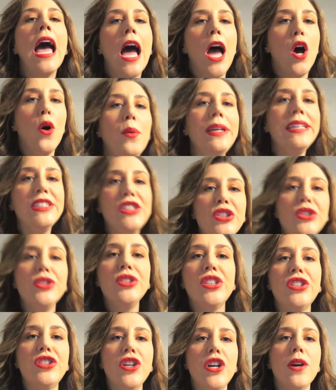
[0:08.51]
I always use
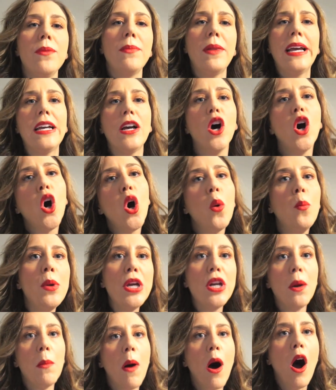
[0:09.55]
the term like, oh,
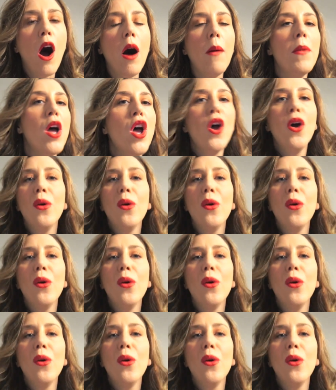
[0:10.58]
being a mom.